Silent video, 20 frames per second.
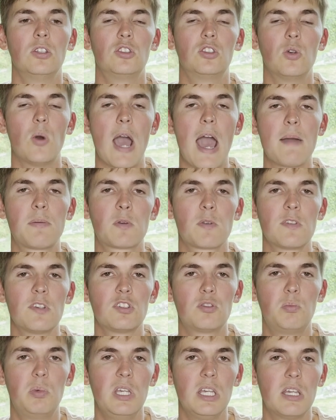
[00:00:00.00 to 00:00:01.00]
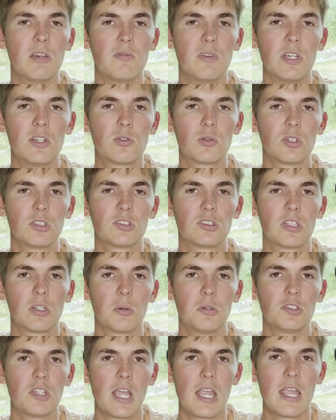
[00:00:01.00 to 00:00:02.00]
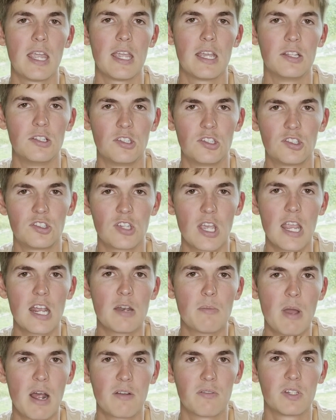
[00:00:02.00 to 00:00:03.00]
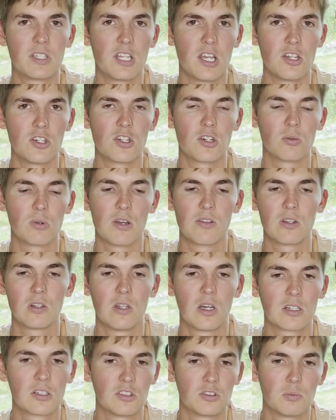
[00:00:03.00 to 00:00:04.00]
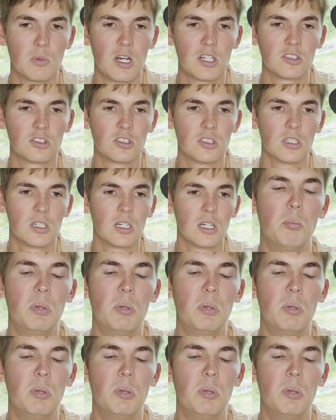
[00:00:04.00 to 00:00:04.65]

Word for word: So after this peak of interest, there was a insane amount of attention around the Loch Ness Monster.